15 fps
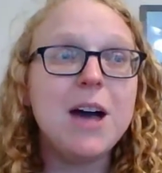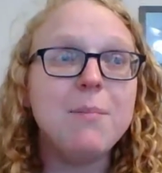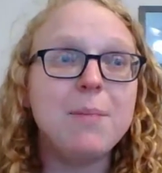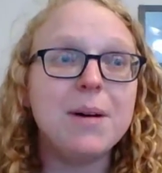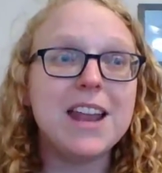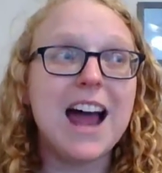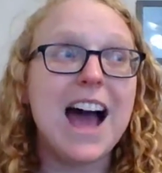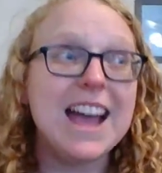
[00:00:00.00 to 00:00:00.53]

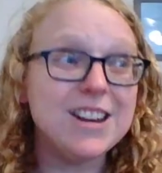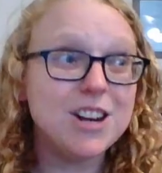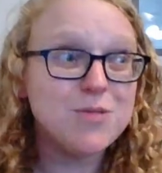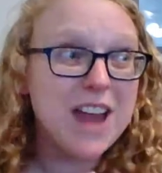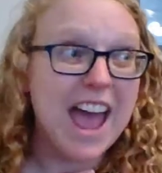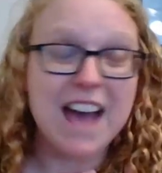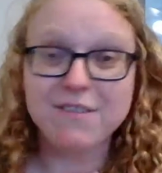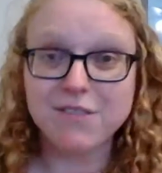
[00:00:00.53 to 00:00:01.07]
But I
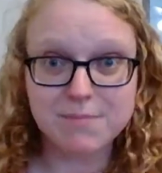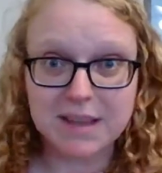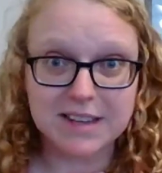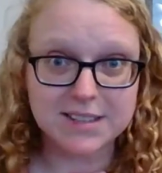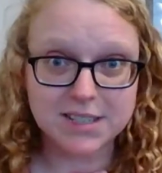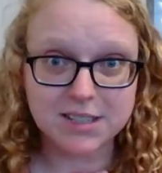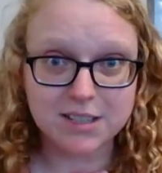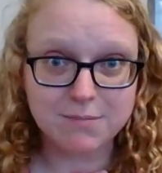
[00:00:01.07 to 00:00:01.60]
don't have a
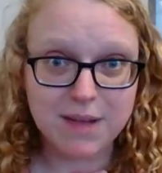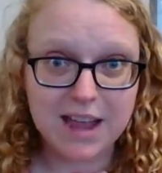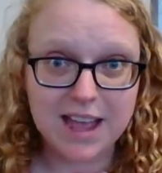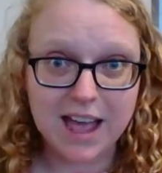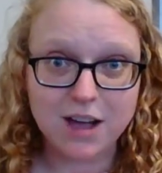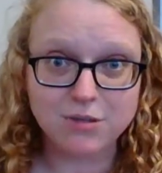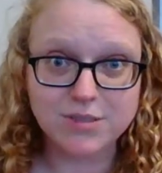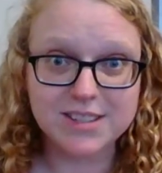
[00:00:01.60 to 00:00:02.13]
mantle in my
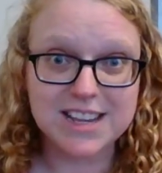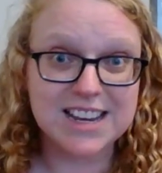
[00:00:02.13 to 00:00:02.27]
house